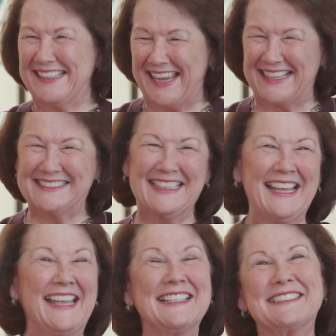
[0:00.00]
Yes,
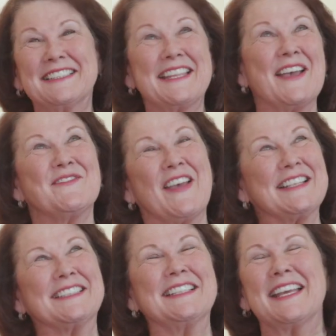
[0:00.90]
isn't that
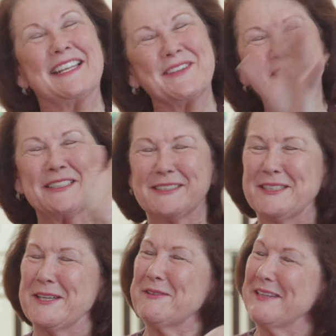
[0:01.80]
fascinating? Which,
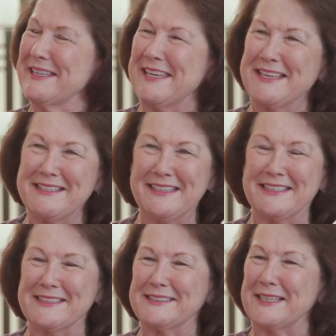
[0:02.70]
again,
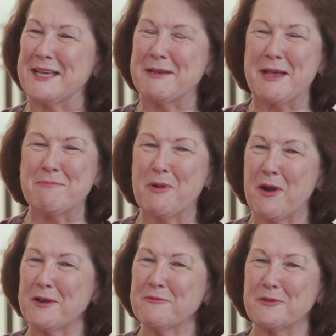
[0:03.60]
is a
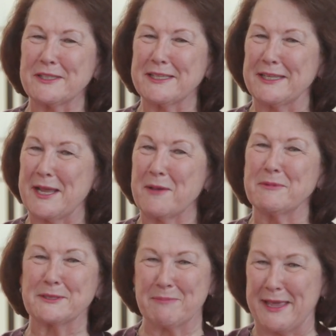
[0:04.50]
part of what can
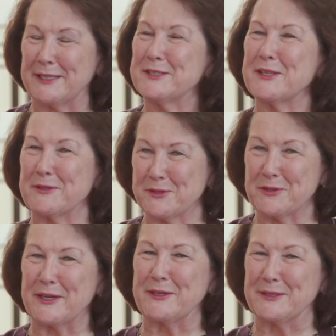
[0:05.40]
help us manage those
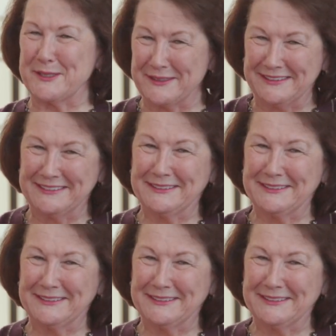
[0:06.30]
triggers.